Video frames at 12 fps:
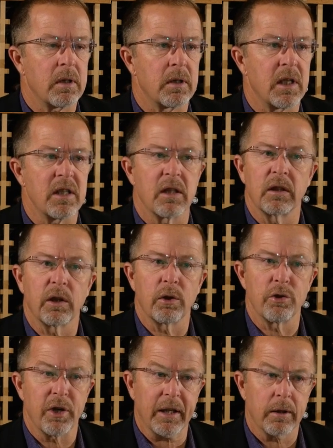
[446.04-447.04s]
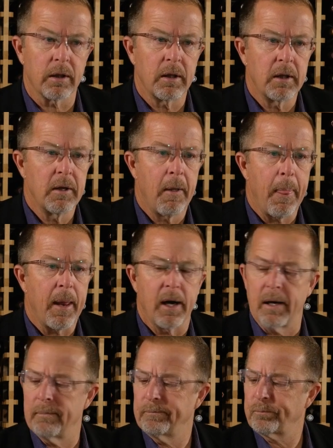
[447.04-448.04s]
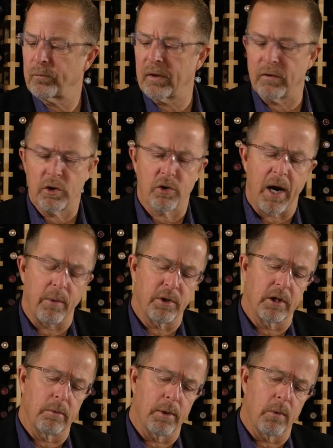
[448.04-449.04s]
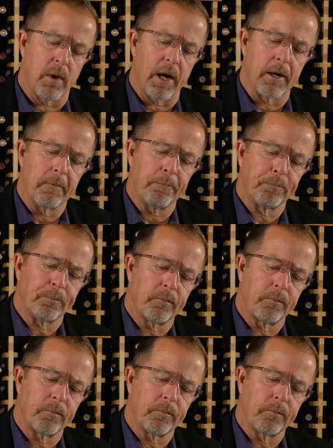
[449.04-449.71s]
decent little drinker. Let's try it with a little bit of water.